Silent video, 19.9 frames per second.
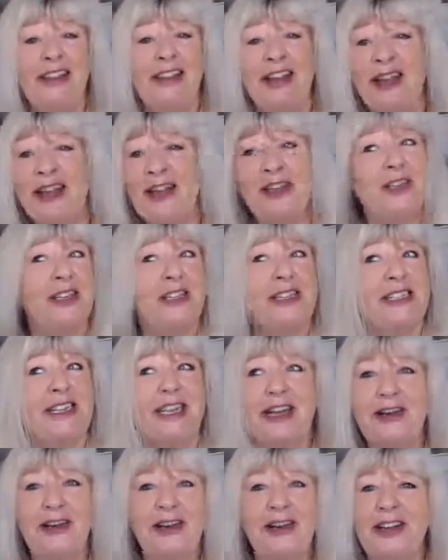Thank you to
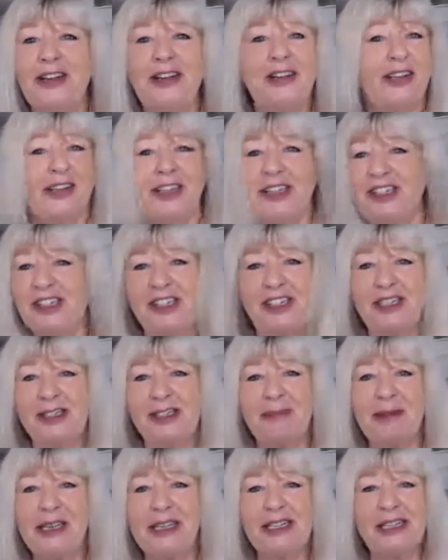Sarah Lucas. She's
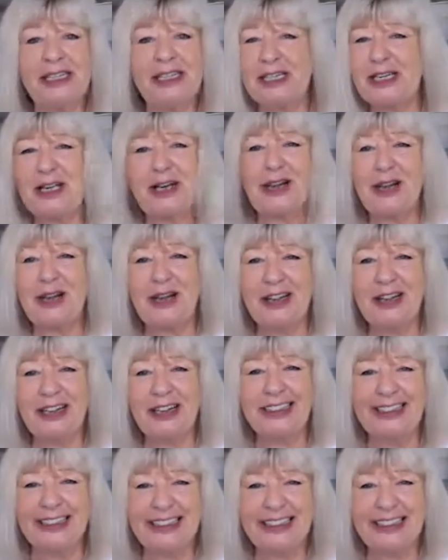been a star.